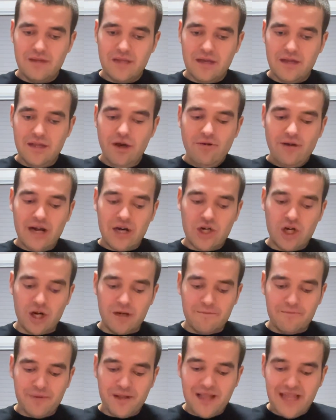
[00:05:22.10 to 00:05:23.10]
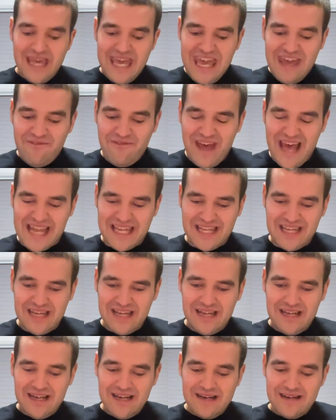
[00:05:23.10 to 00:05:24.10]
Luca couldn't believe it.
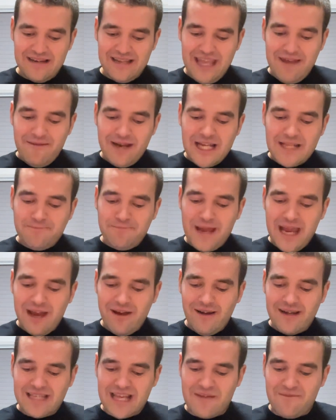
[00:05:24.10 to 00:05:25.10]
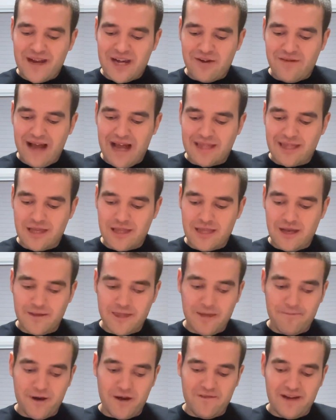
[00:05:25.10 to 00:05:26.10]
Even his parents had figured out
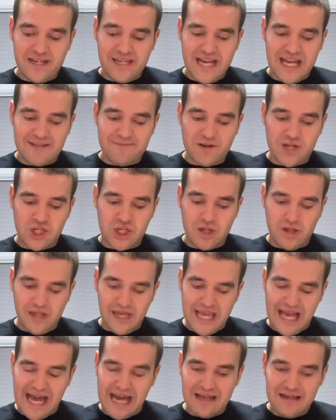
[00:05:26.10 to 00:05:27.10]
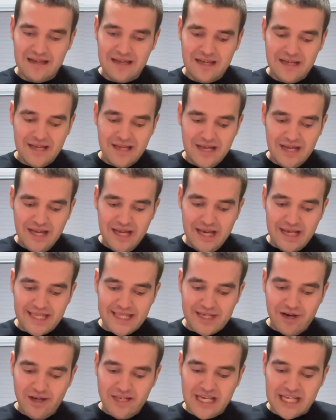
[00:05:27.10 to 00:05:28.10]
the perfect gift for Giulia. He
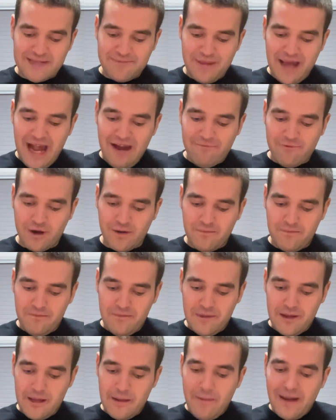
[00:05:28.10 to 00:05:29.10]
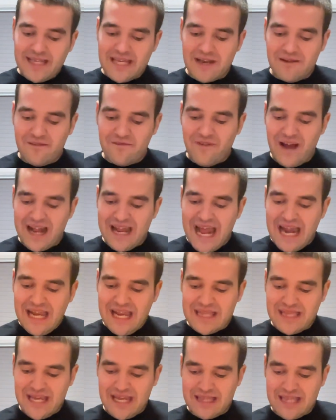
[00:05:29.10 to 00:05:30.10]
searched his bedroom, but didn't find
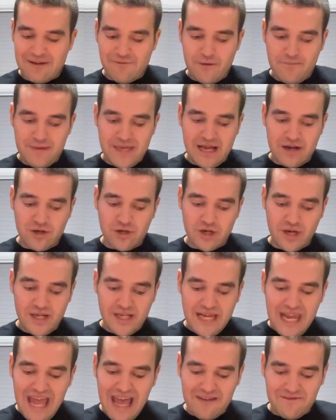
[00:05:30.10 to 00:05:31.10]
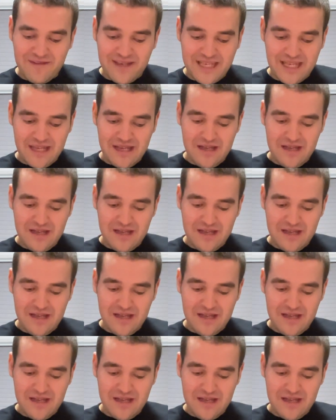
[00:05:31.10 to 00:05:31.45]
anything that would be a good gift.